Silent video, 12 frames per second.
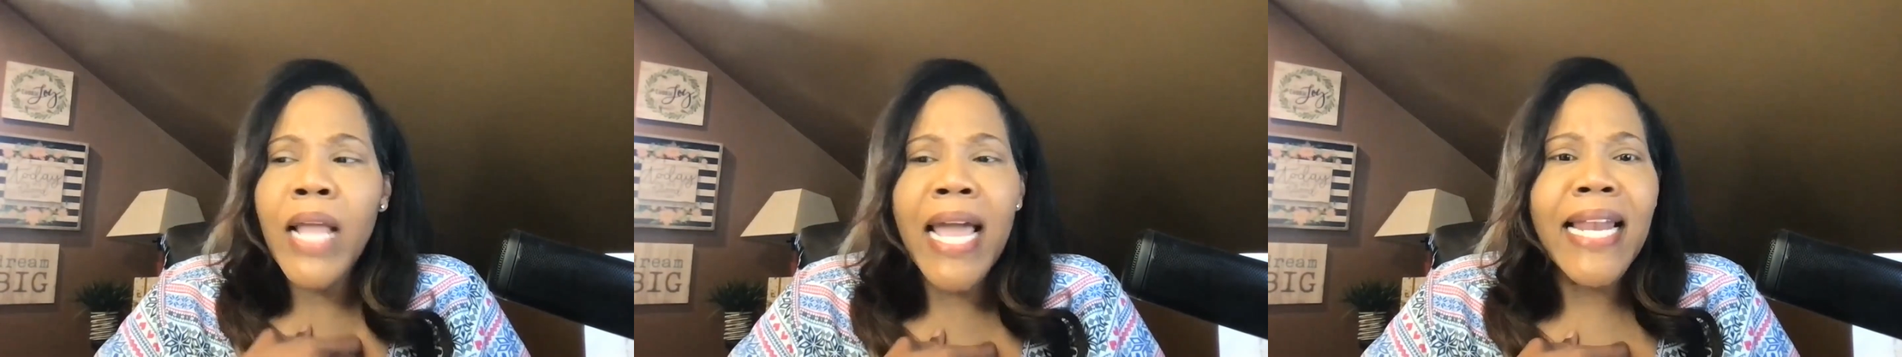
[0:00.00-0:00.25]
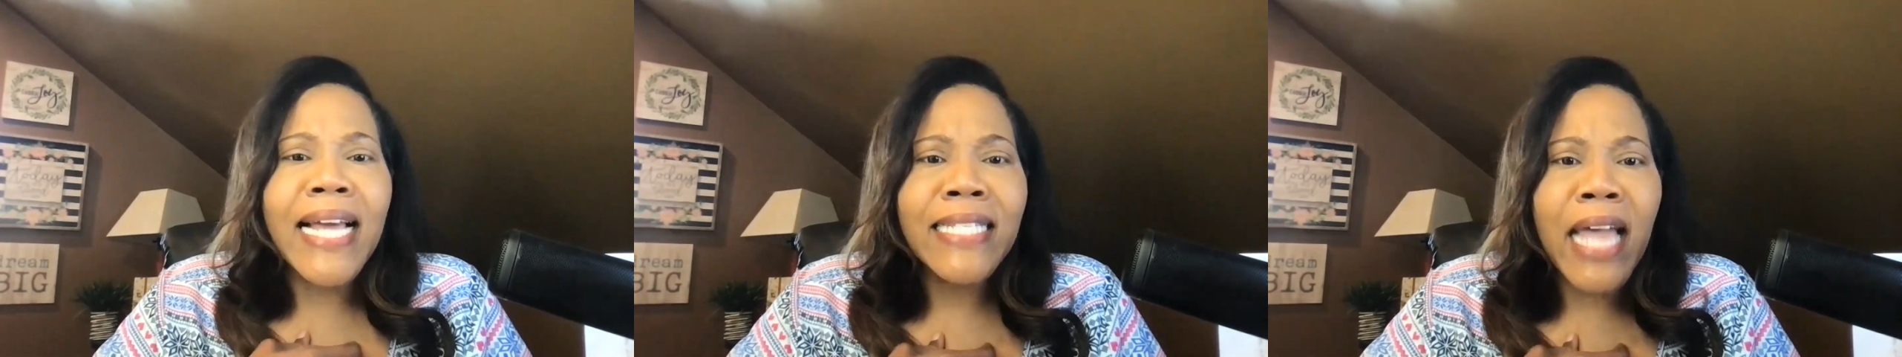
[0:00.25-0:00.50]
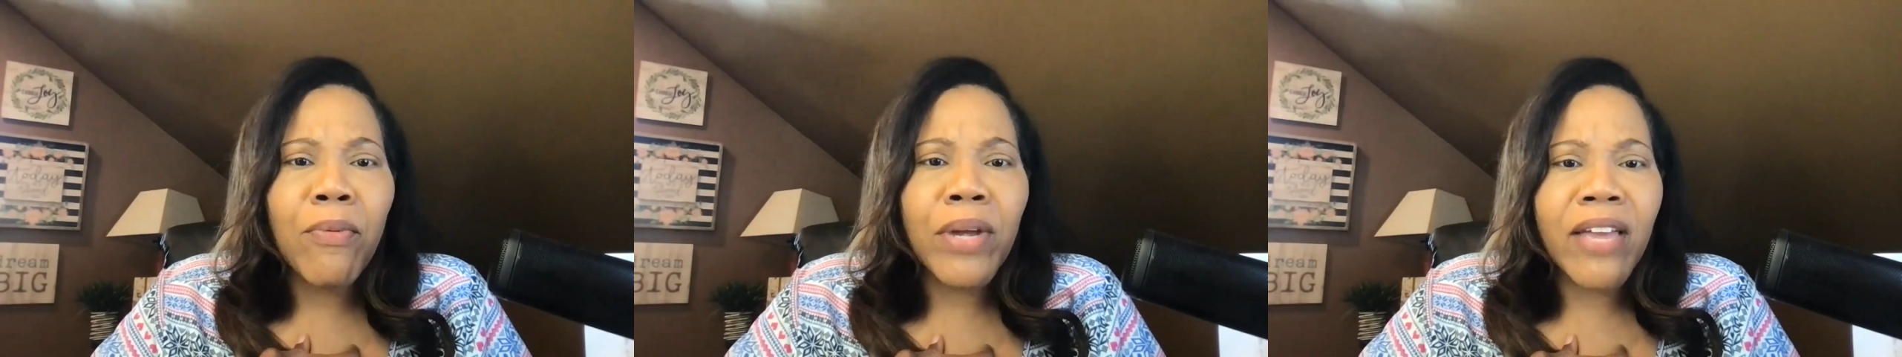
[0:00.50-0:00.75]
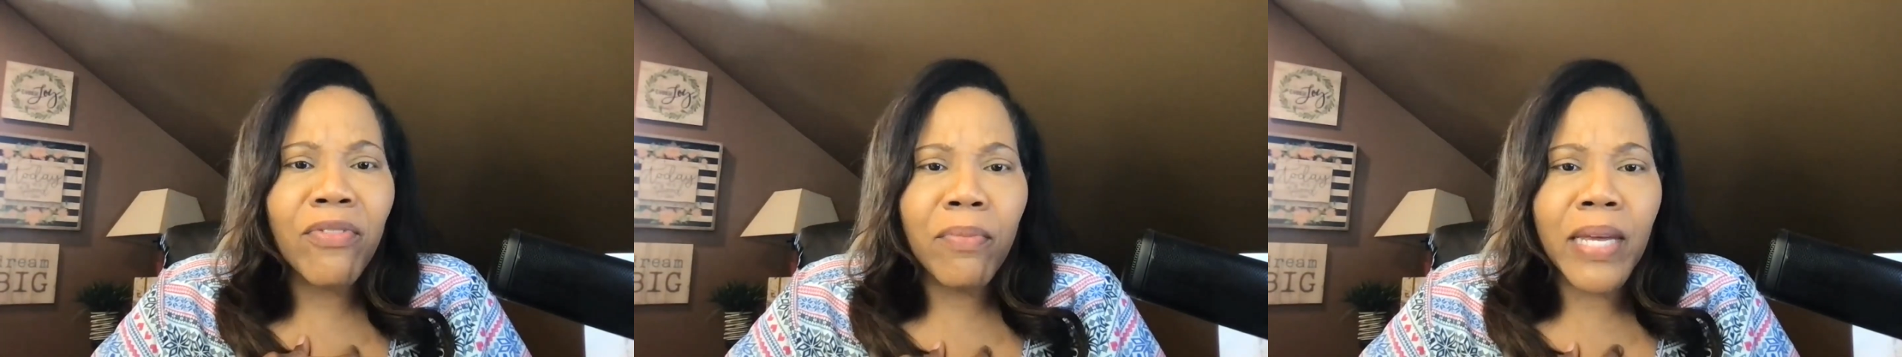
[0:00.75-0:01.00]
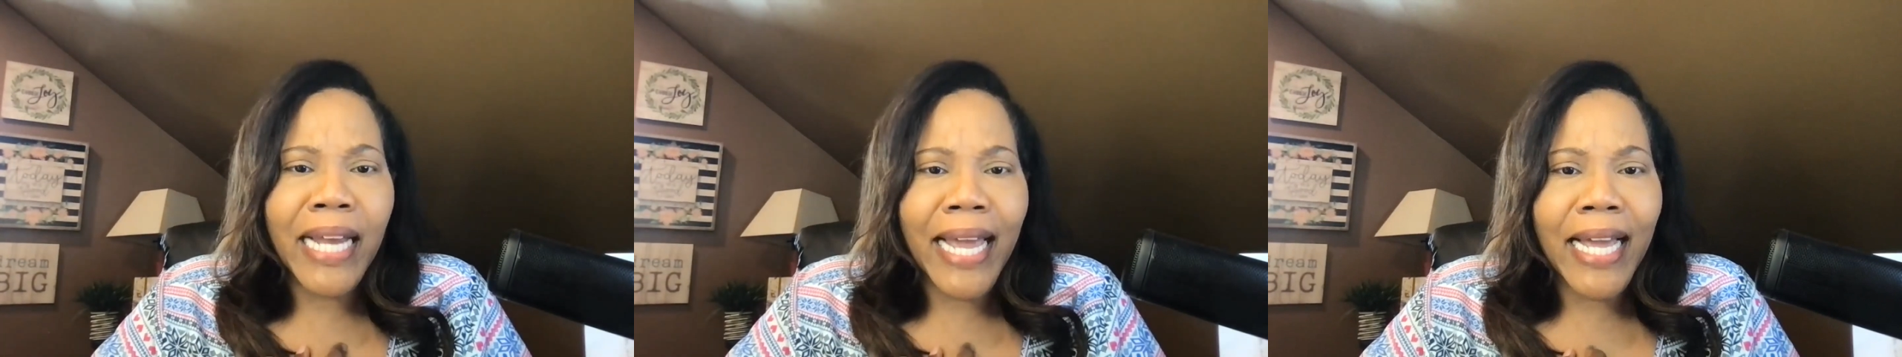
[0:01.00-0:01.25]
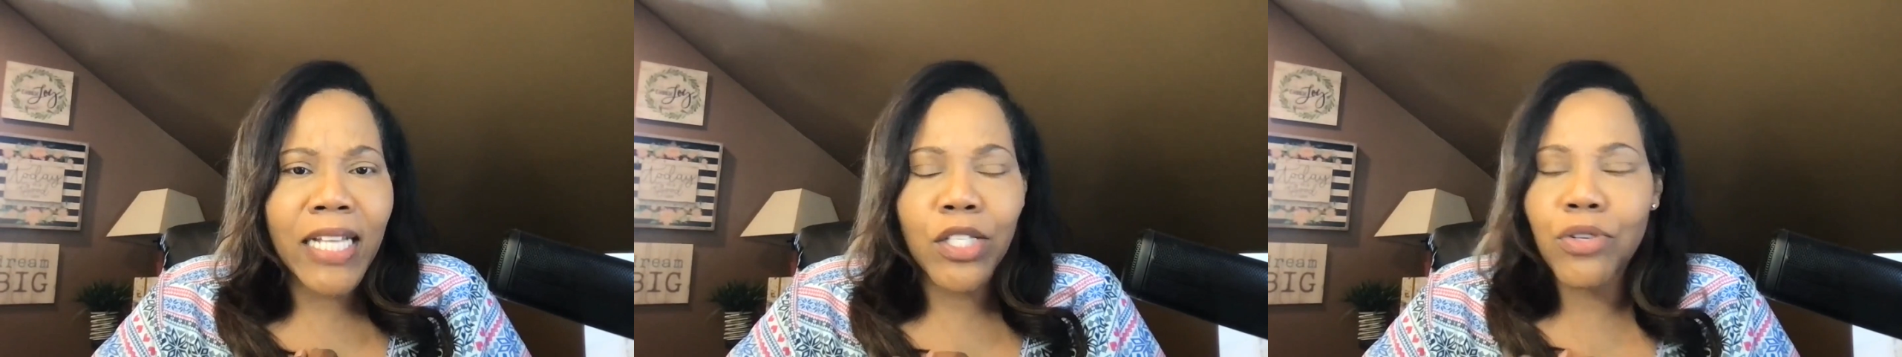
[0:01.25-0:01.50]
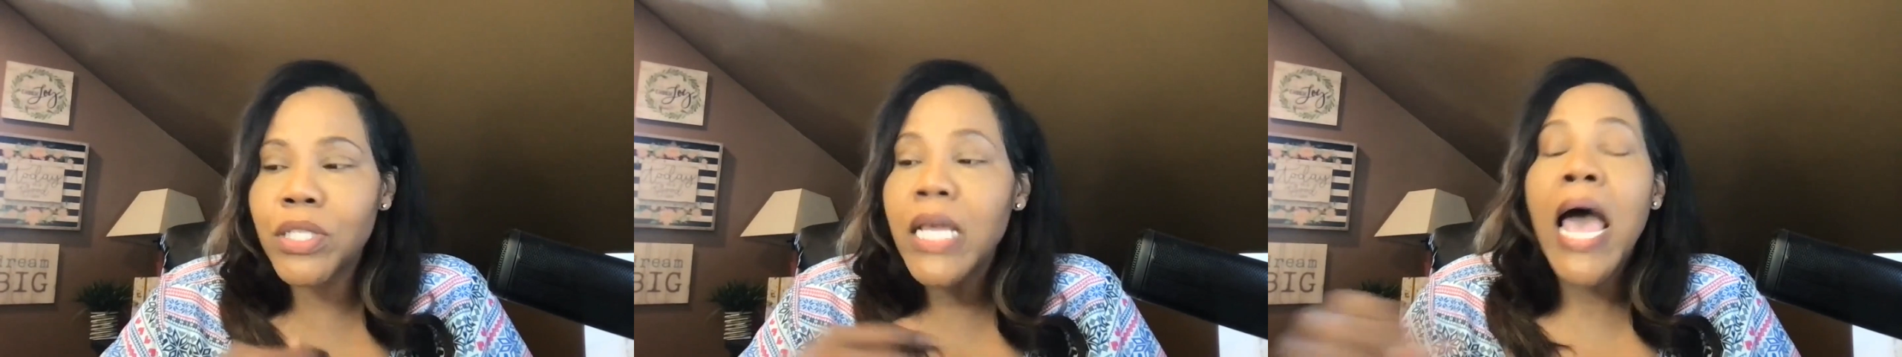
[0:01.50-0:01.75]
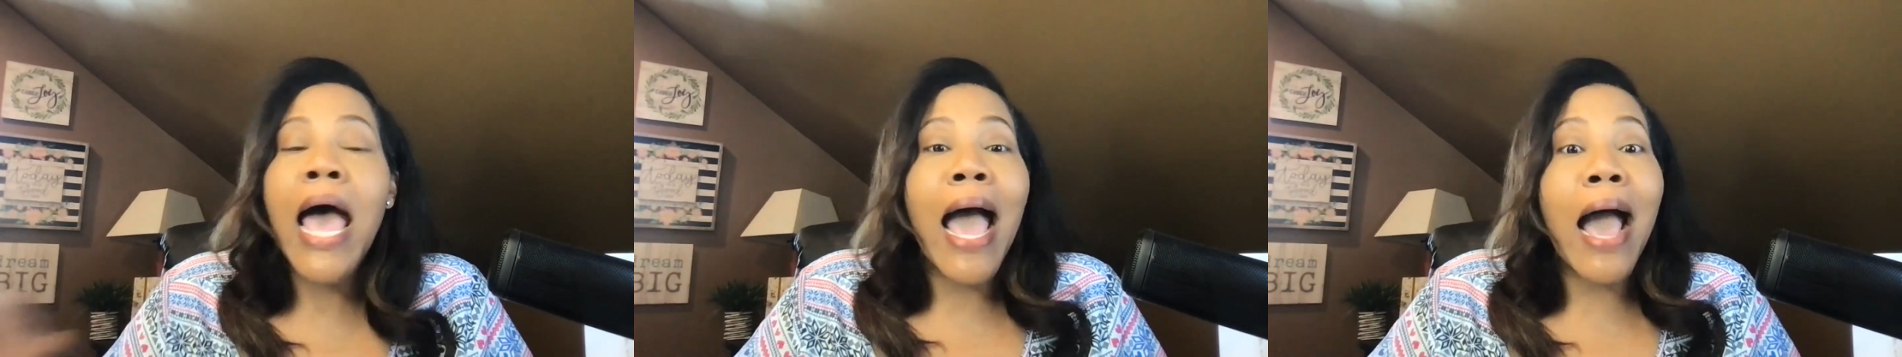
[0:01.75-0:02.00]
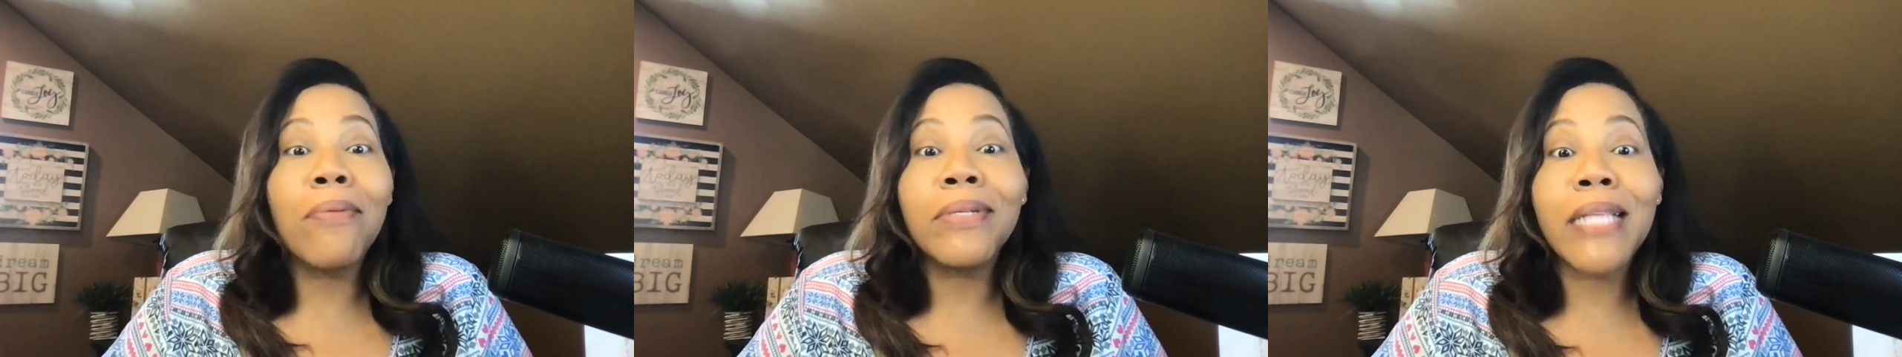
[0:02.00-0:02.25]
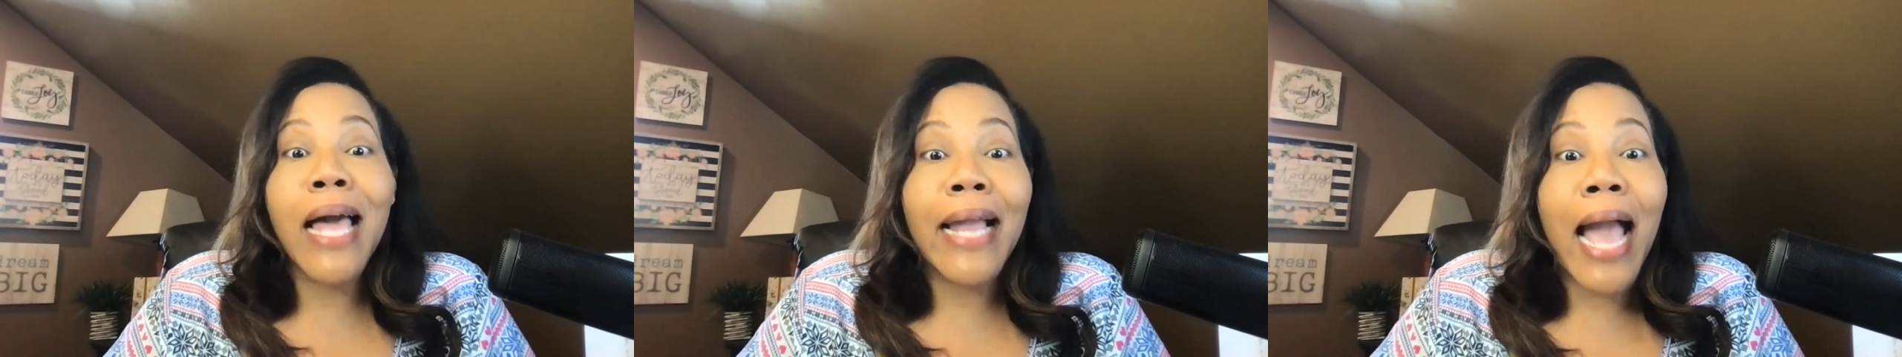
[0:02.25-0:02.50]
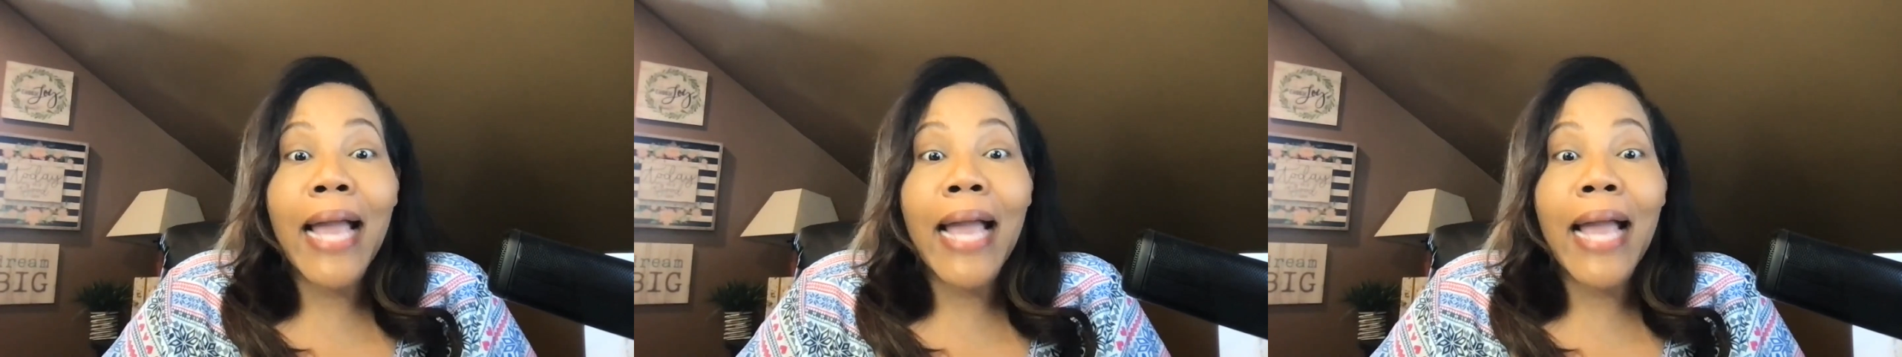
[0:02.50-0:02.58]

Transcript: And as they were giving me the answers, I was like,